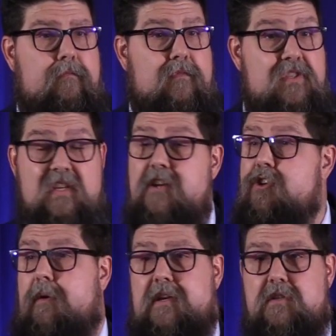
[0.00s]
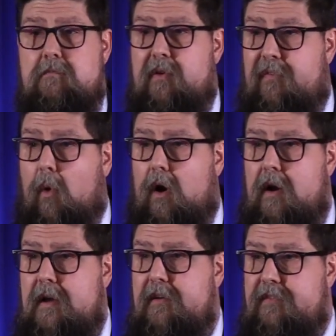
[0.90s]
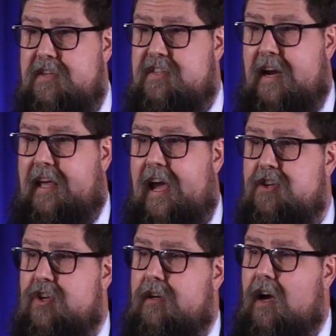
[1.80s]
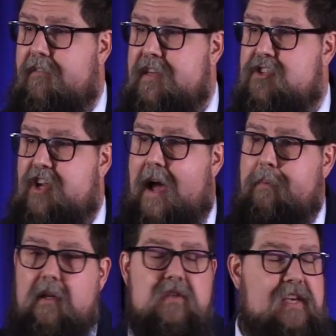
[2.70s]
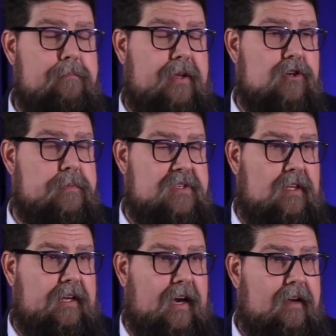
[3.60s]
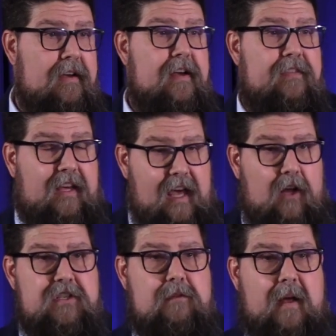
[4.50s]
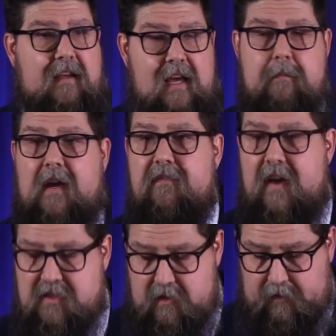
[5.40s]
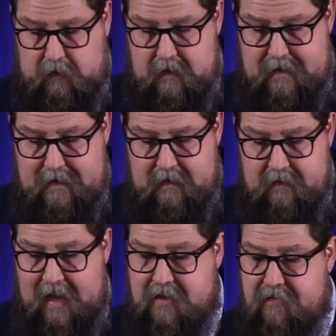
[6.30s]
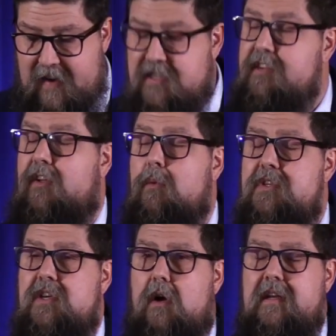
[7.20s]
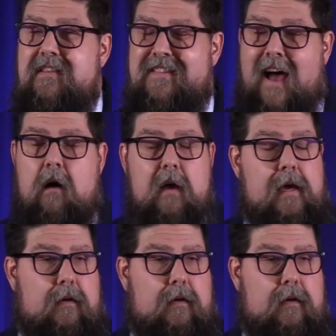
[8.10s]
Centuries before this dedication of this chapel in St. Peter's Basilica, the Celts had been keeping a festival. That festival was known as Samhain.